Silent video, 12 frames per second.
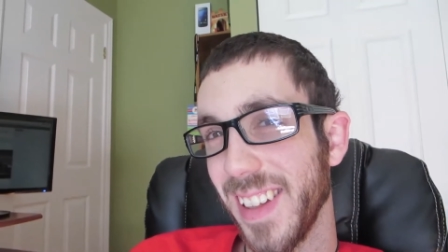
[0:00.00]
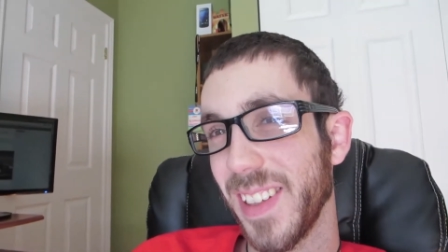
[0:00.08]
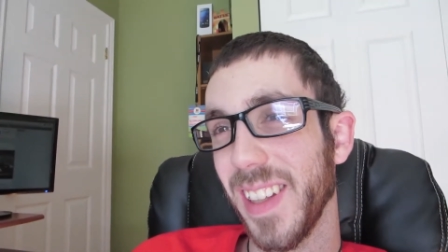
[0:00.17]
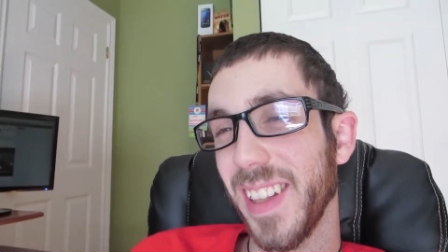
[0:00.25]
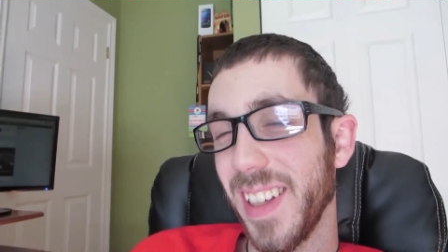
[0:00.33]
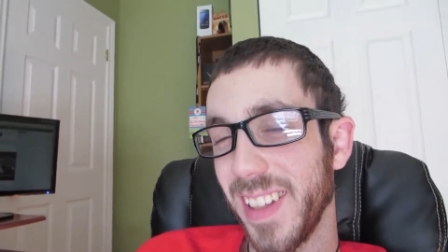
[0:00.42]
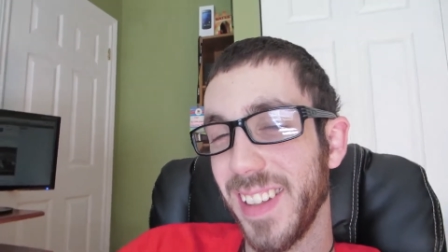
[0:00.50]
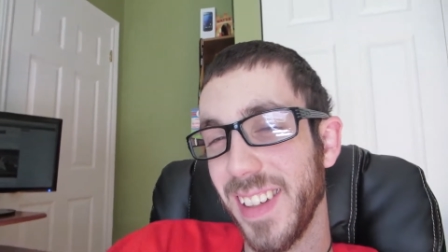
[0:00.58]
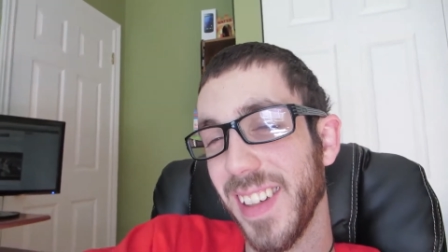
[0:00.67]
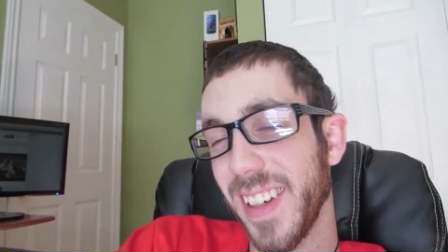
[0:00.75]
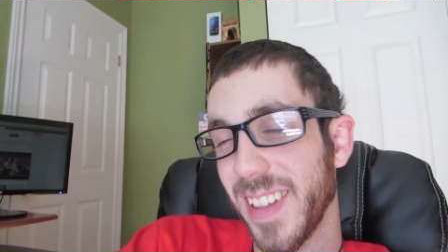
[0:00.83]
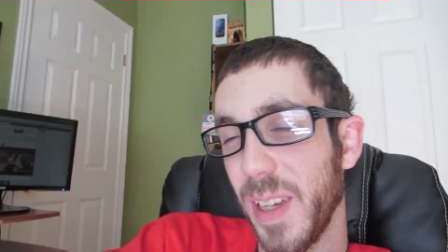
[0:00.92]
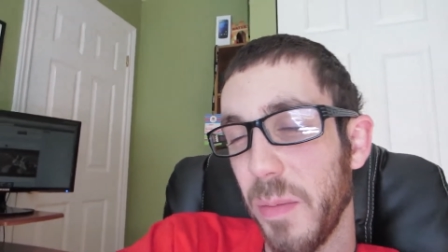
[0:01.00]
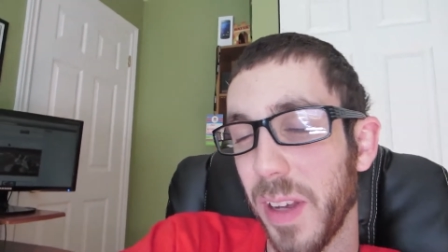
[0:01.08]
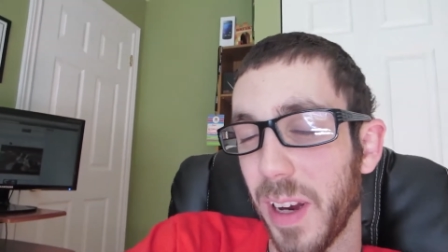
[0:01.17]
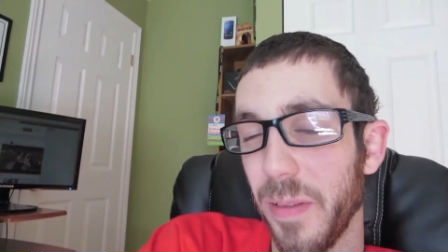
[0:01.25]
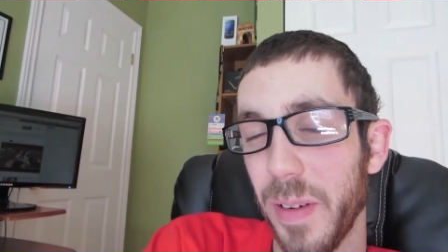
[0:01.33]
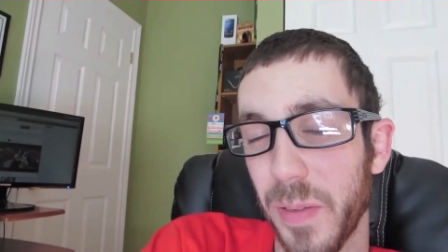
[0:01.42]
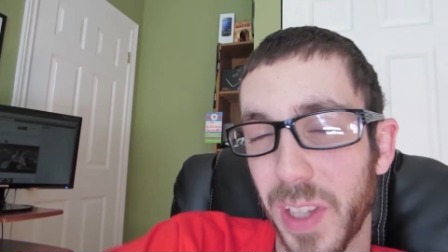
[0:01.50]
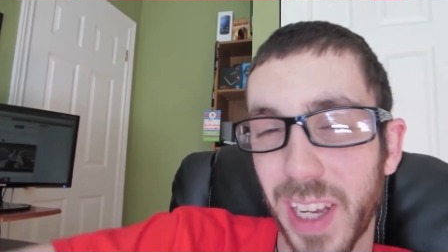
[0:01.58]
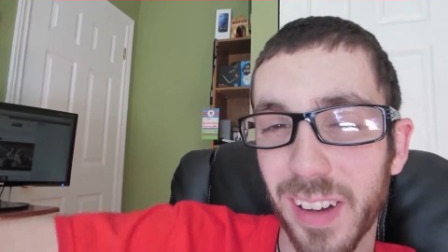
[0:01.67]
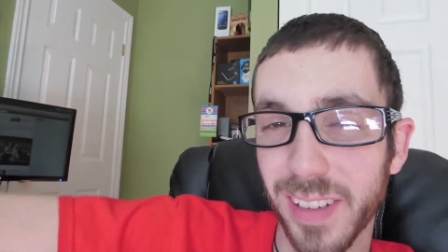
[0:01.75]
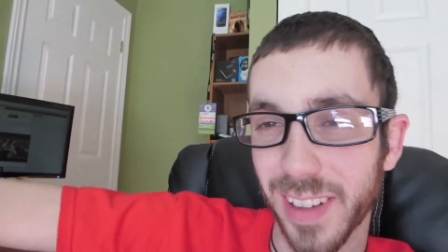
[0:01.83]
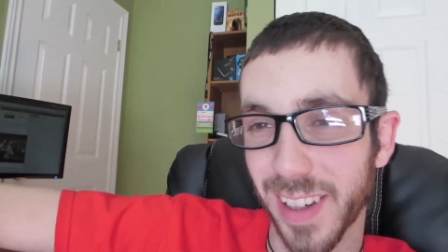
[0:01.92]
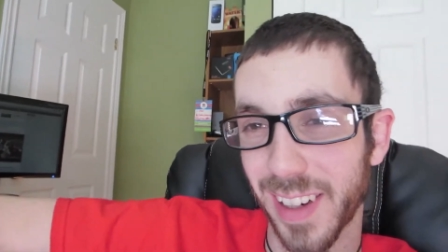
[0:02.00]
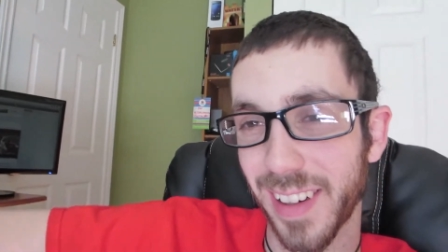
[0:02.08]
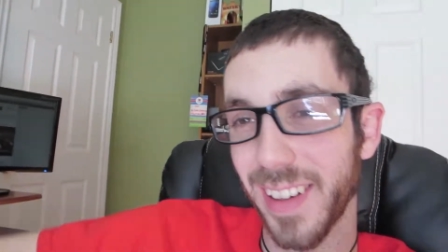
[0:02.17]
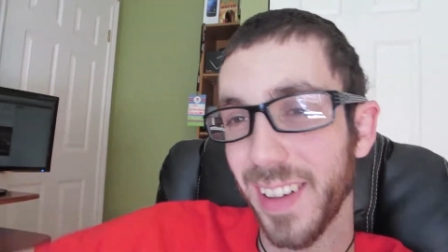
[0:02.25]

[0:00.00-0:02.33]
that's, that's the exact same thing I found with counseling.